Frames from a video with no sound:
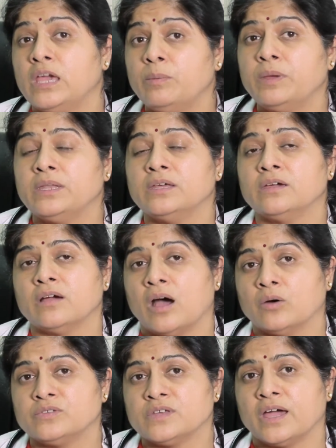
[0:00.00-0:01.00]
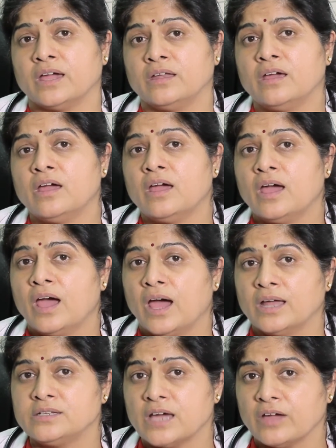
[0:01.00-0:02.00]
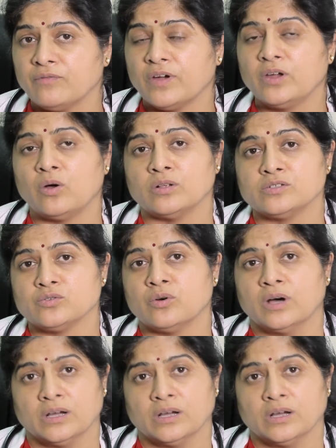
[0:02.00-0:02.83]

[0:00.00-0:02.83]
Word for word: keep eating outside, and typhoid also